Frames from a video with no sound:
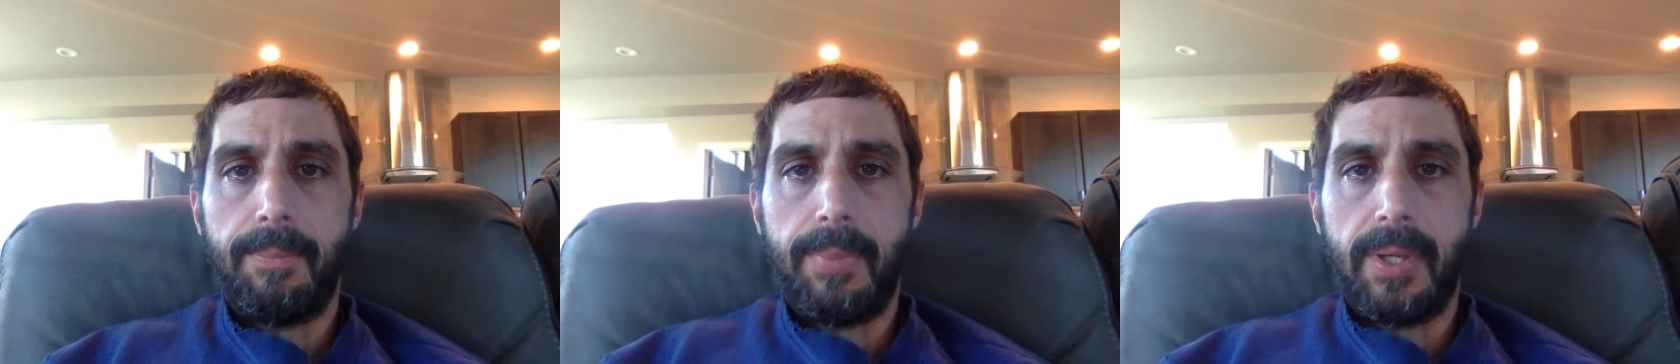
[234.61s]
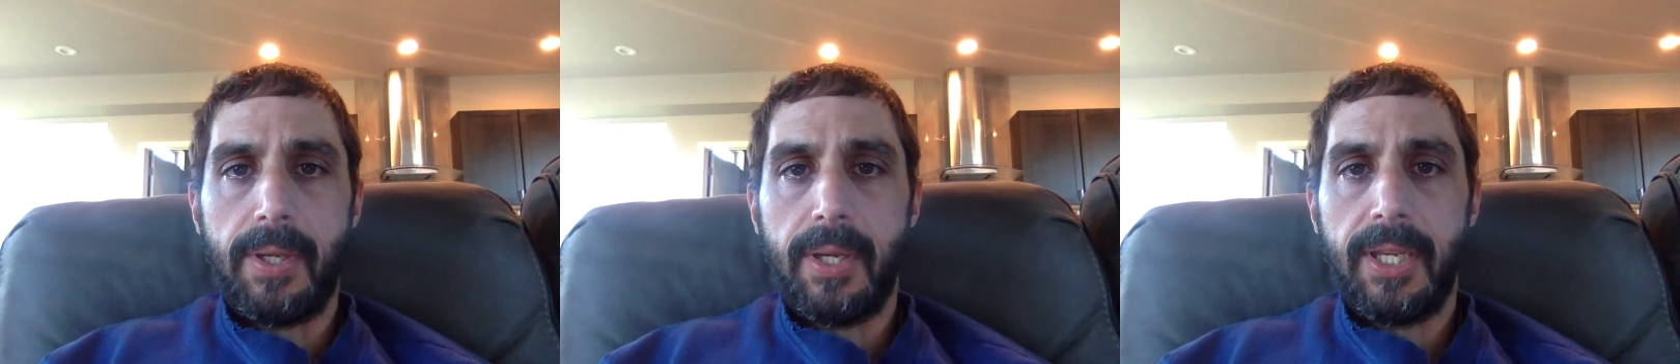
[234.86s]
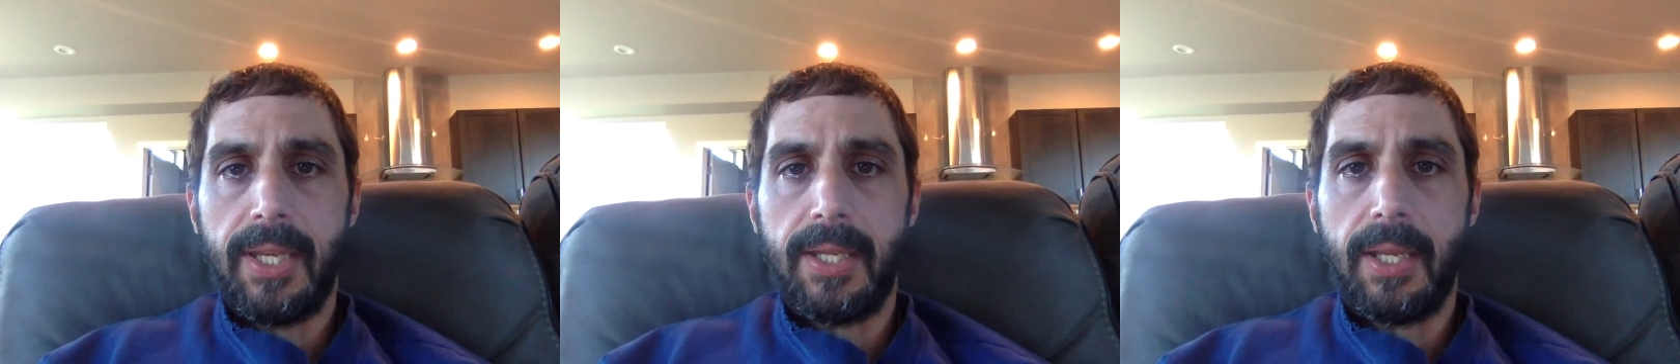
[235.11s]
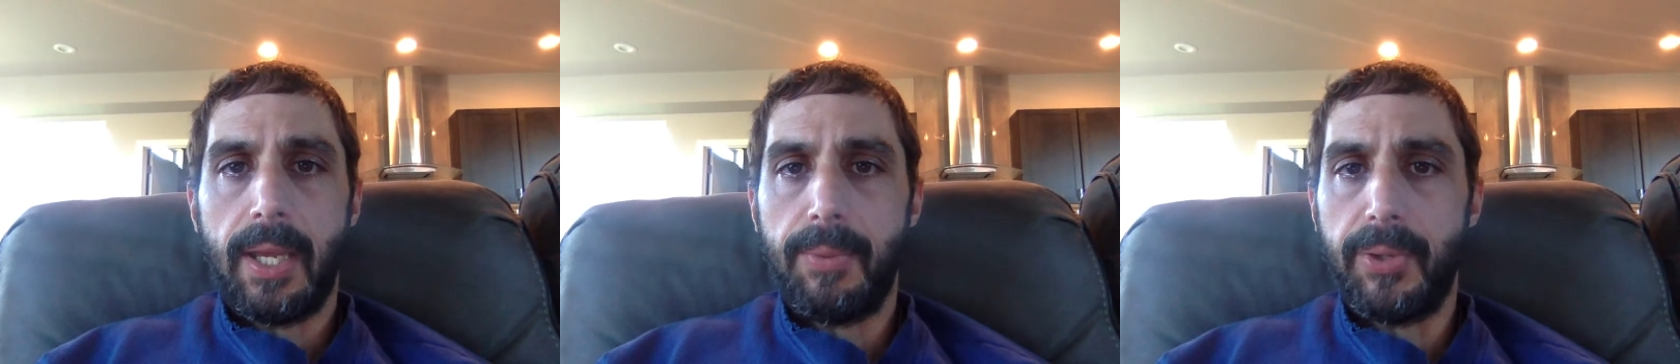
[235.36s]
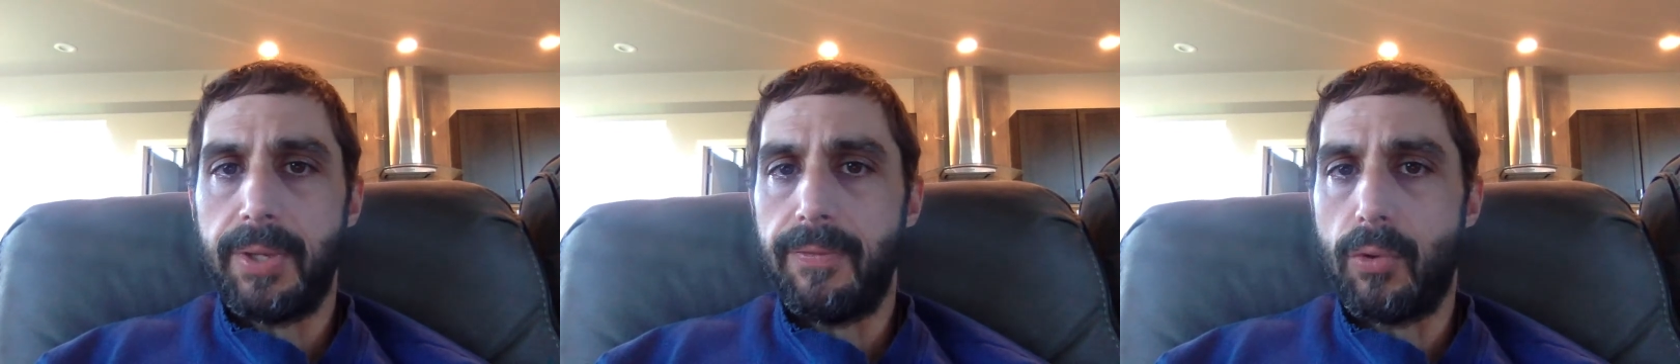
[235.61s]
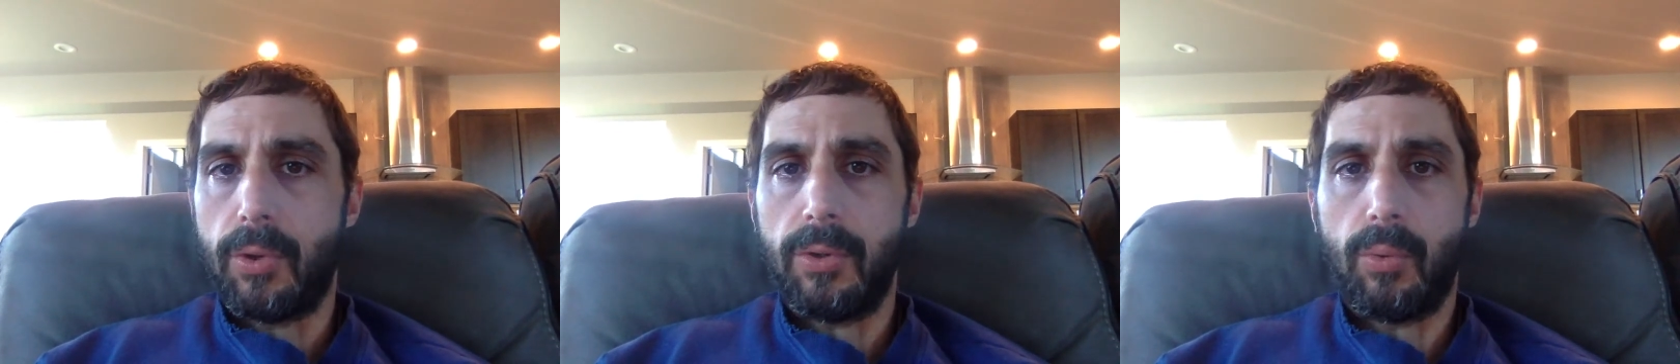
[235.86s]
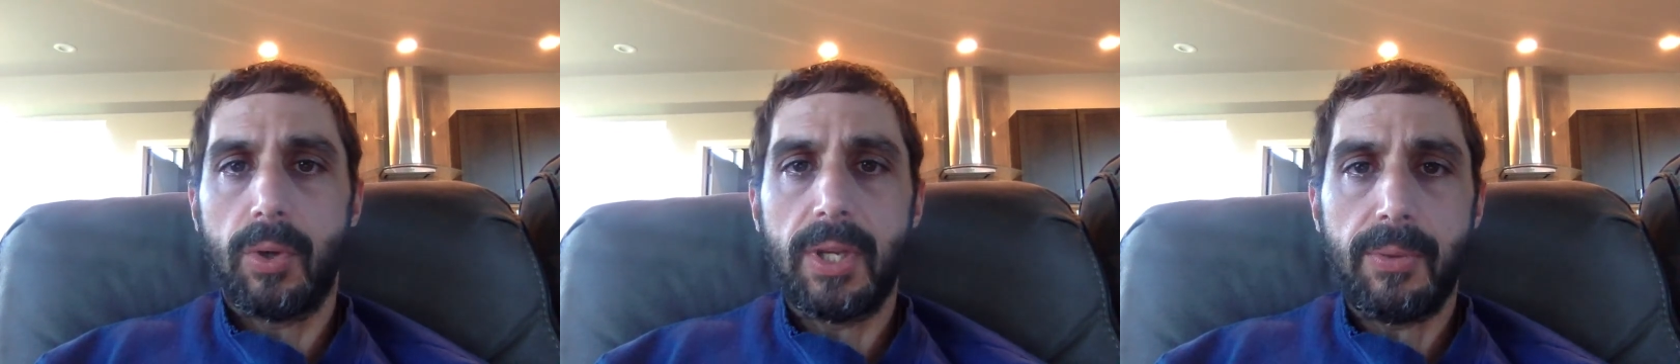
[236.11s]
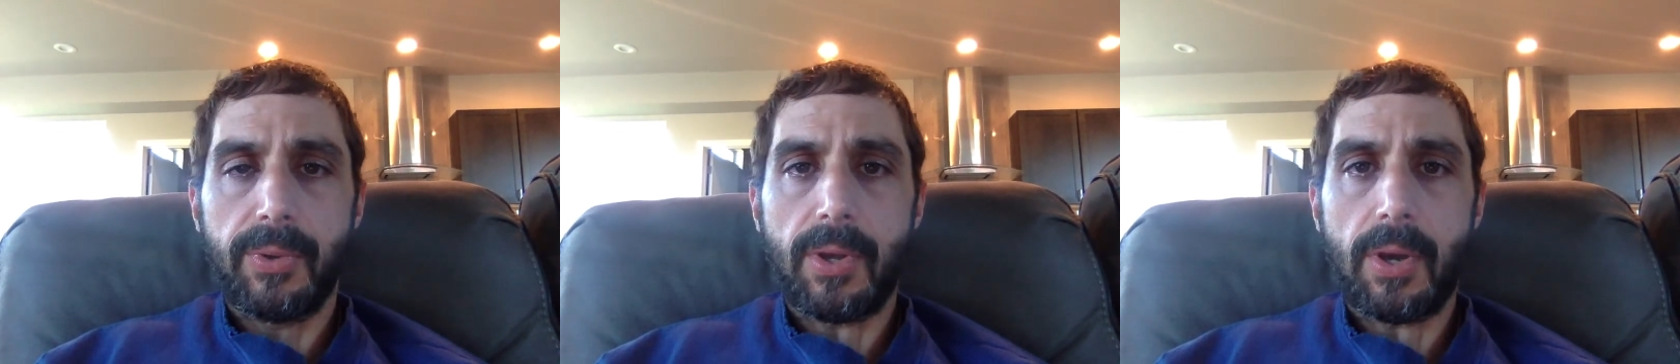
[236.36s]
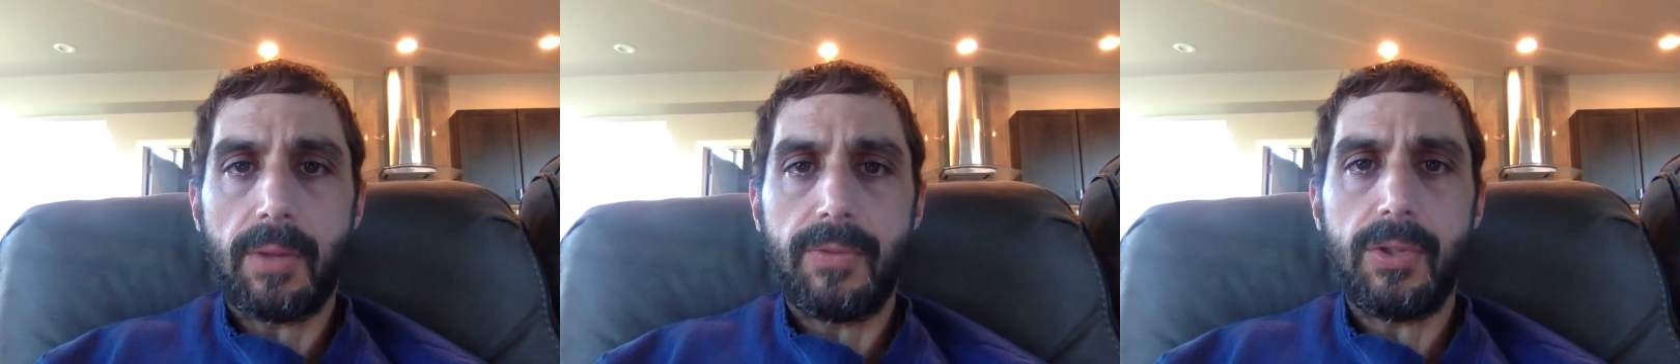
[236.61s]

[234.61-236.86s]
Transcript: But again, I'm looking forward to working with all of